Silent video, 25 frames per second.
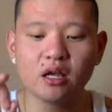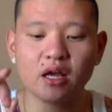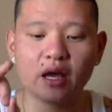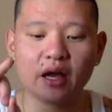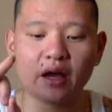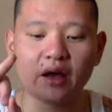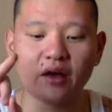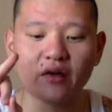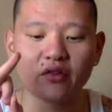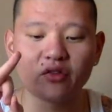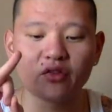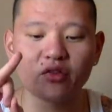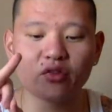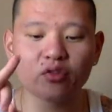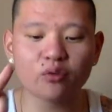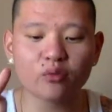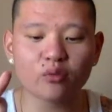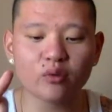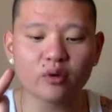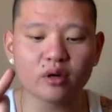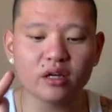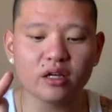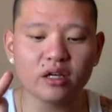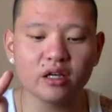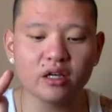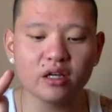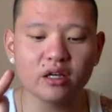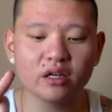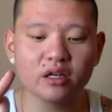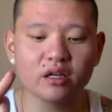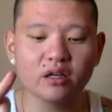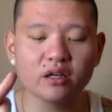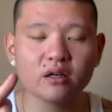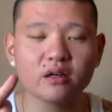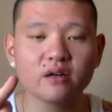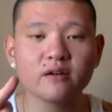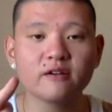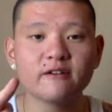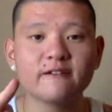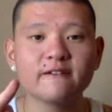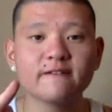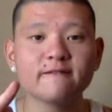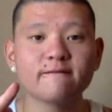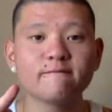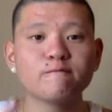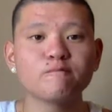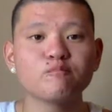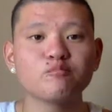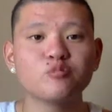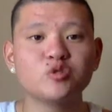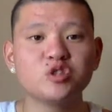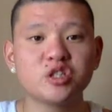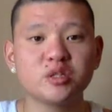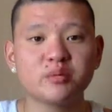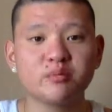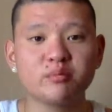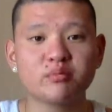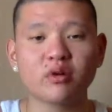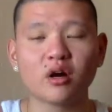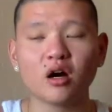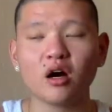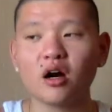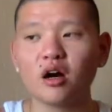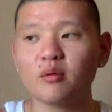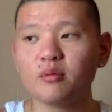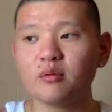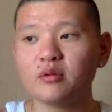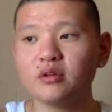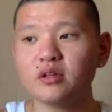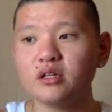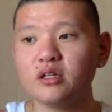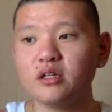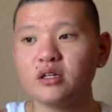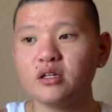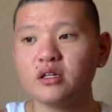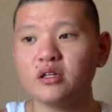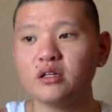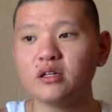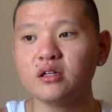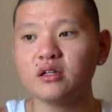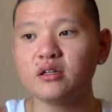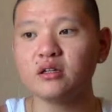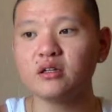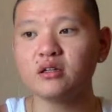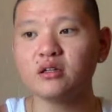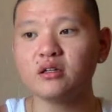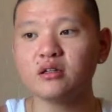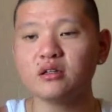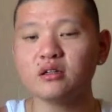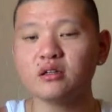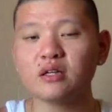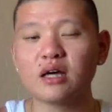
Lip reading: And three, she probably